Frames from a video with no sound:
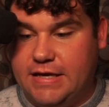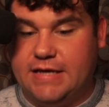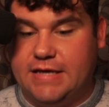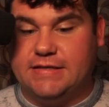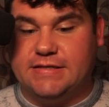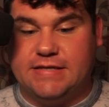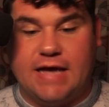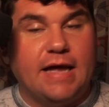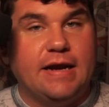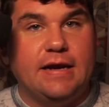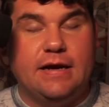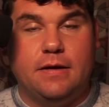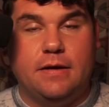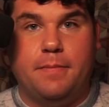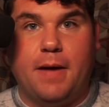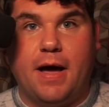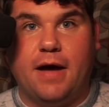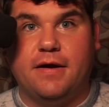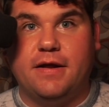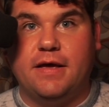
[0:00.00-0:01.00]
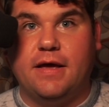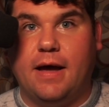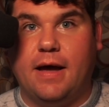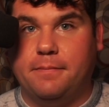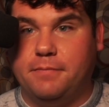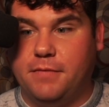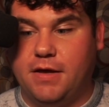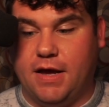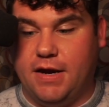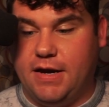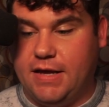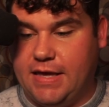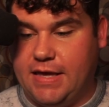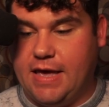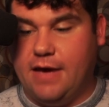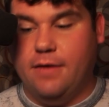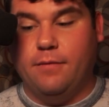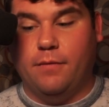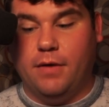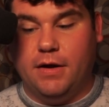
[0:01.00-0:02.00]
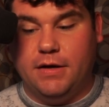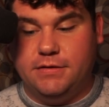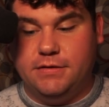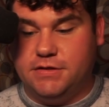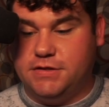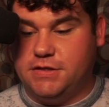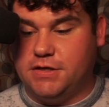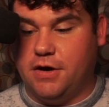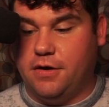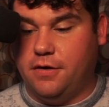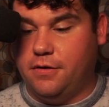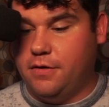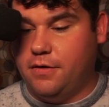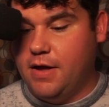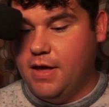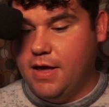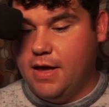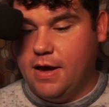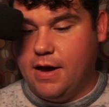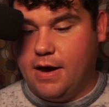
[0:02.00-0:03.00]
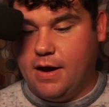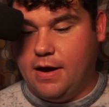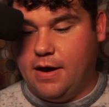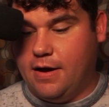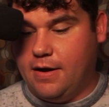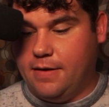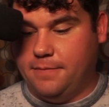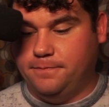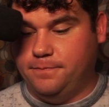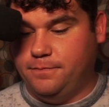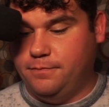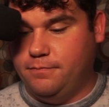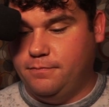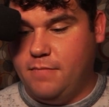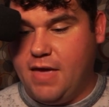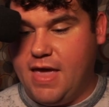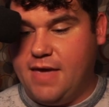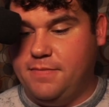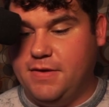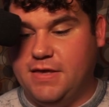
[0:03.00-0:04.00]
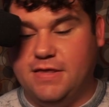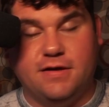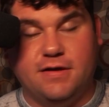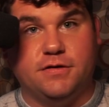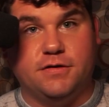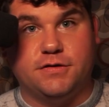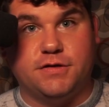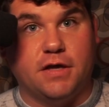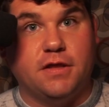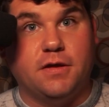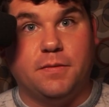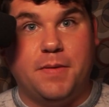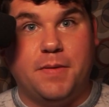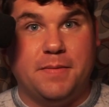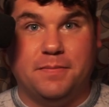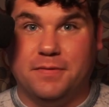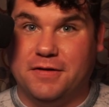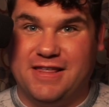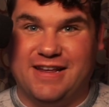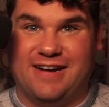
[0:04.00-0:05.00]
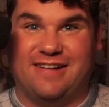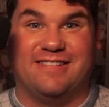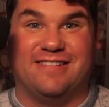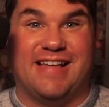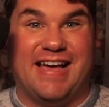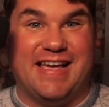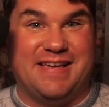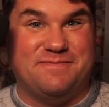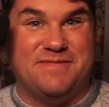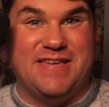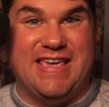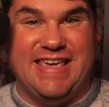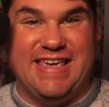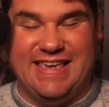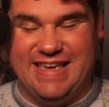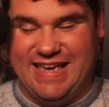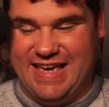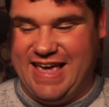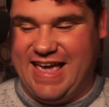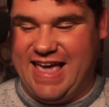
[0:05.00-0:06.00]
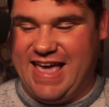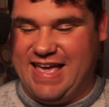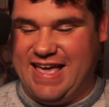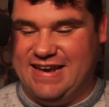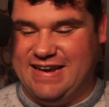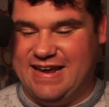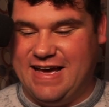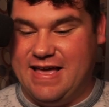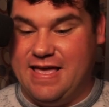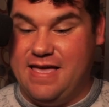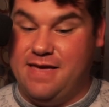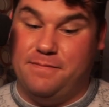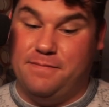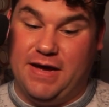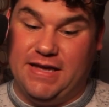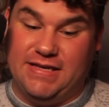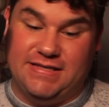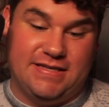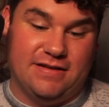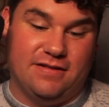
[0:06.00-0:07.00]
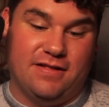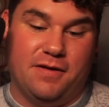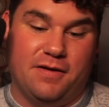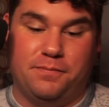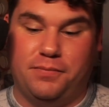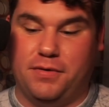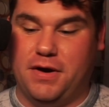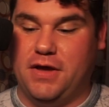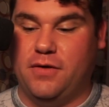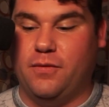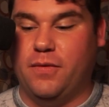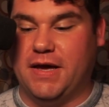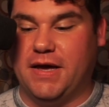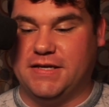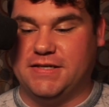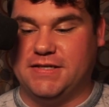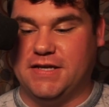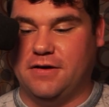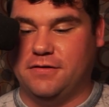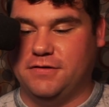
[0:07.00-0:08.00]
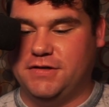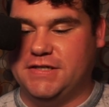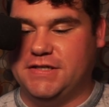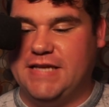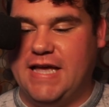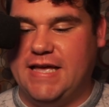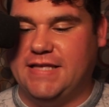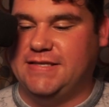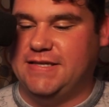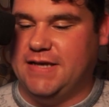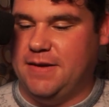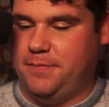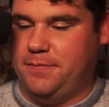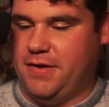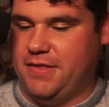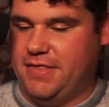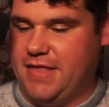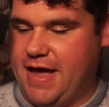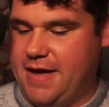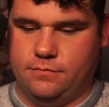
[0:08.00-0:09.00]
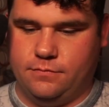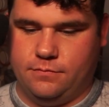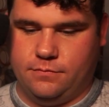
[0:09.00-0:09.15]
excited about it. I'm gonna get one. So maybe there's other people that are like me, and it might sell out pretty quick. So just heads up on that.